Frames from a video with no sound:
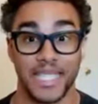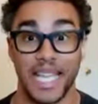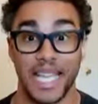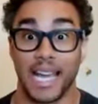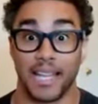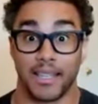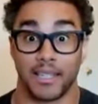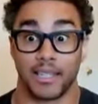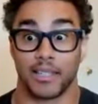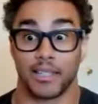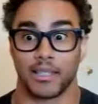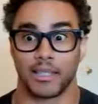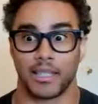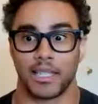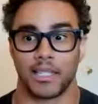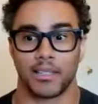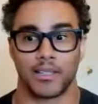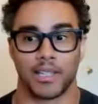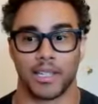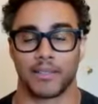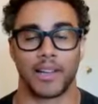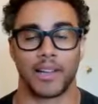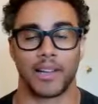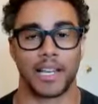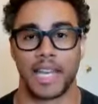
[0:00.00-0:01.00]
Yeah, they're
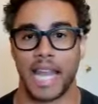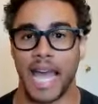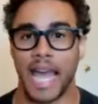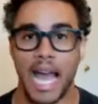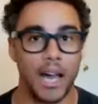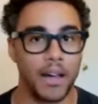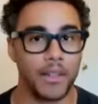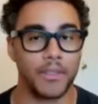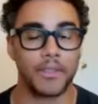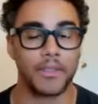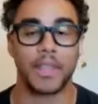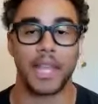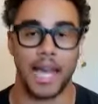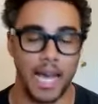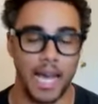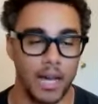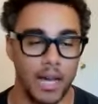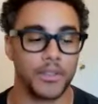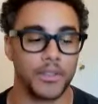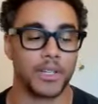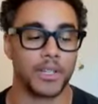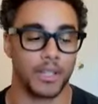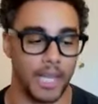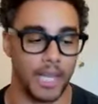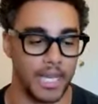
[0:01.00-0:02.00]
illiterate right now.
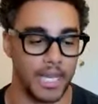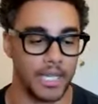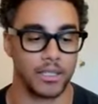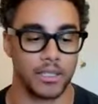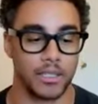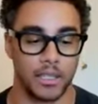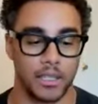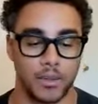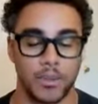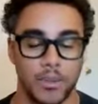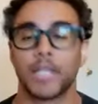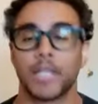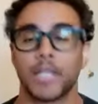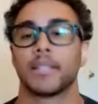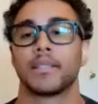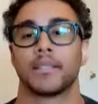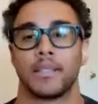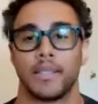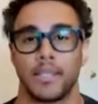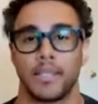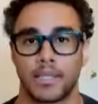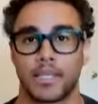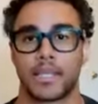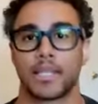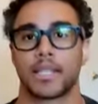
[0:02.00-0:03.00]
They're like, you know
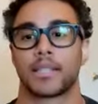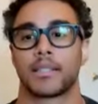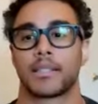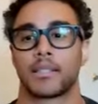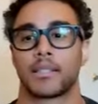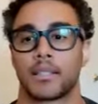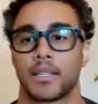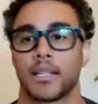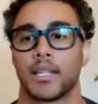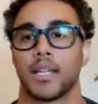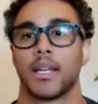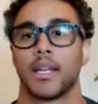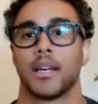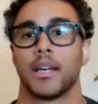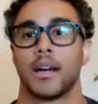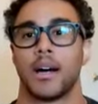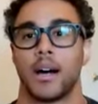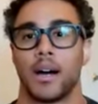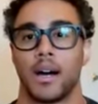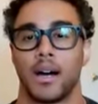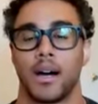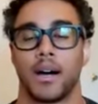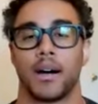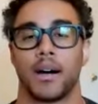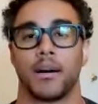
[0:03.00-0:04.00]
what, these kids,
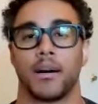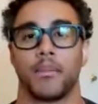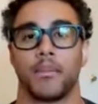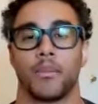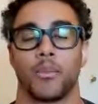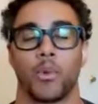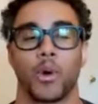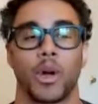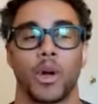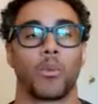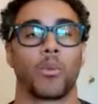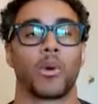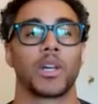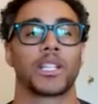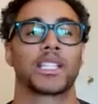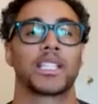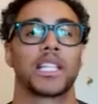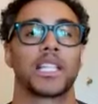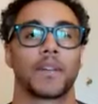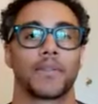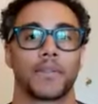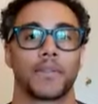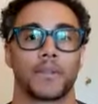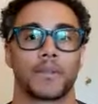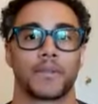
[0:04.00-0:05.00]

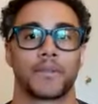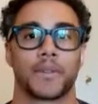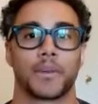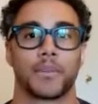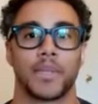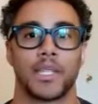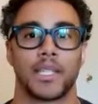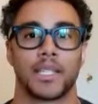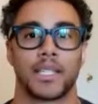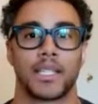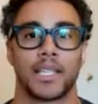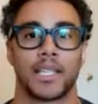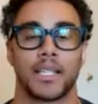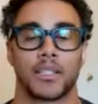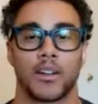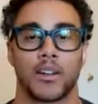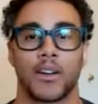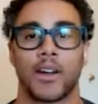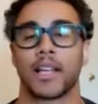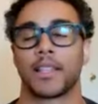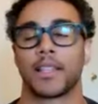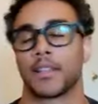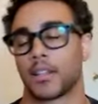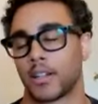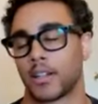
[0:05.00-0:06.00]
what's different from these kids?
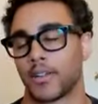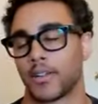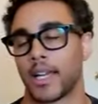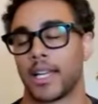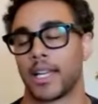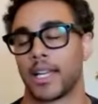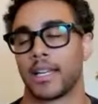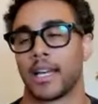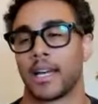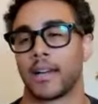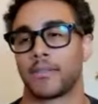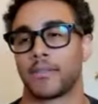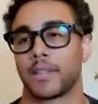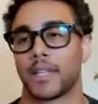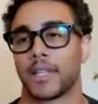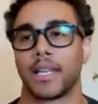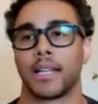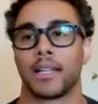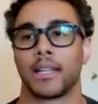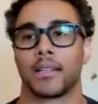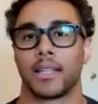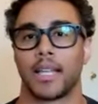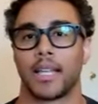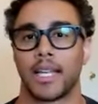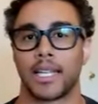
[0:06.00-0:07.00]
All right, they're great in
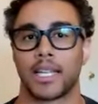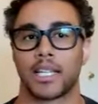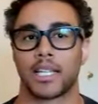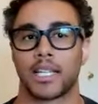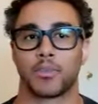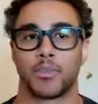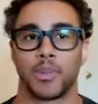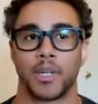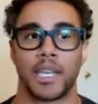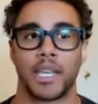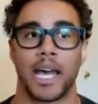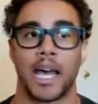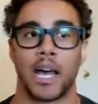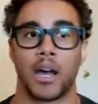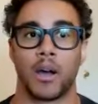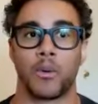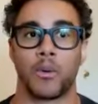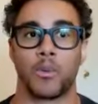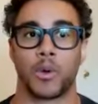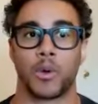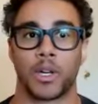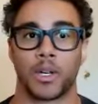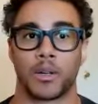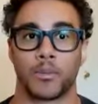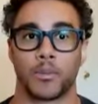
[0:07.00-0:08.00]
athletics, but
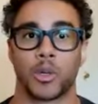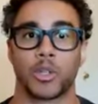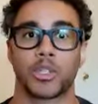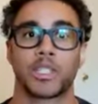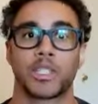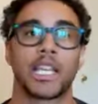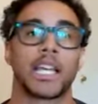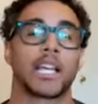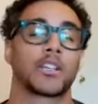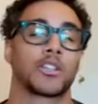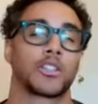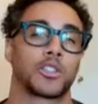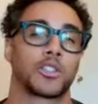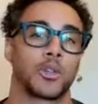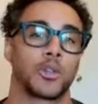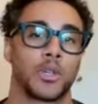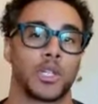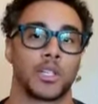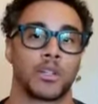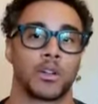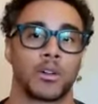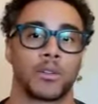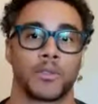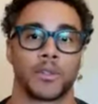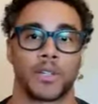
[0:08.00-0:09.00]
now we'll take a
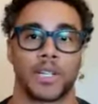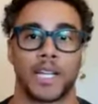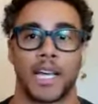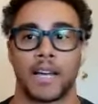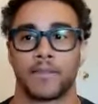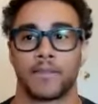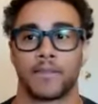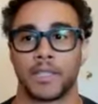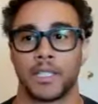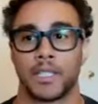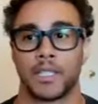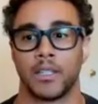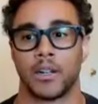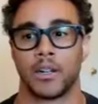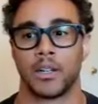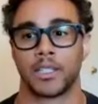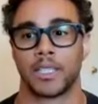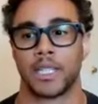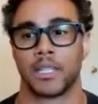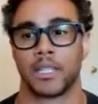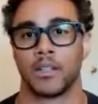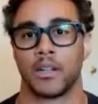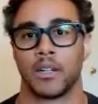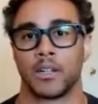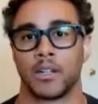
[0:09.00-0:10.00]
student over an athlete
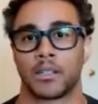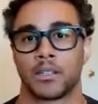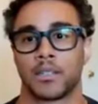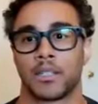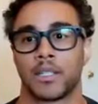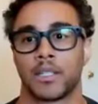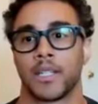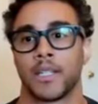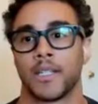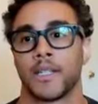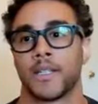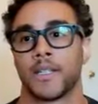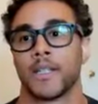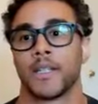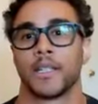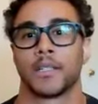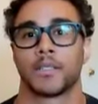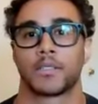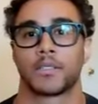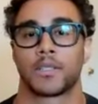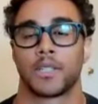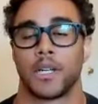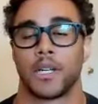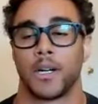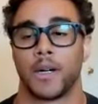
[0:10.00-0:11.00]
all day long.
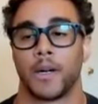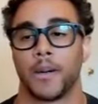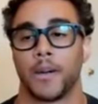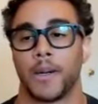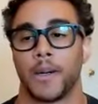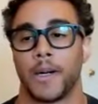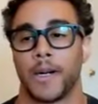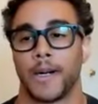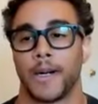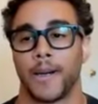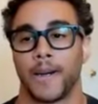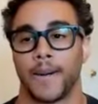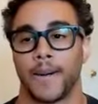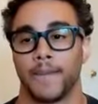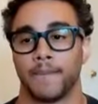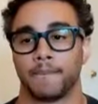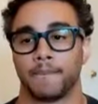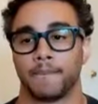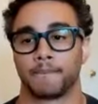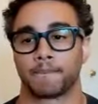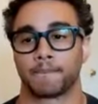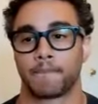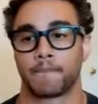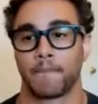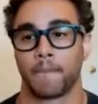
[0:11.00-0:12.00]

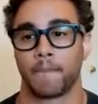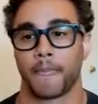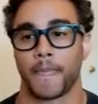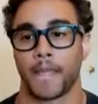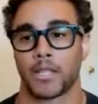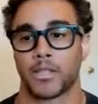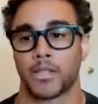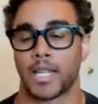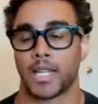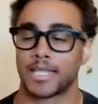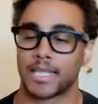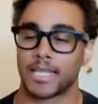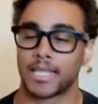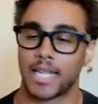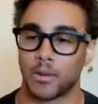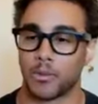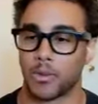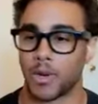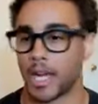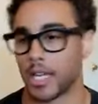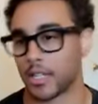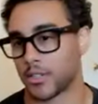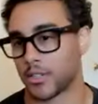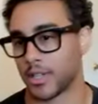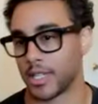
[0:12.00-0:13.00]
So that's kind
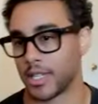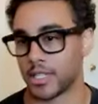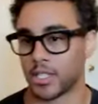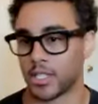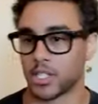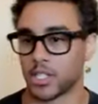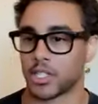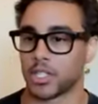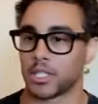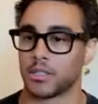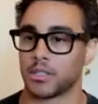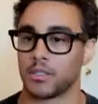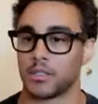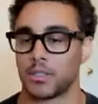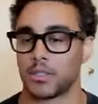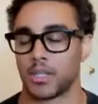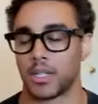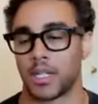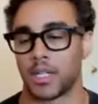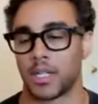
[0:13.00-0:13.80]
of where I transitioned.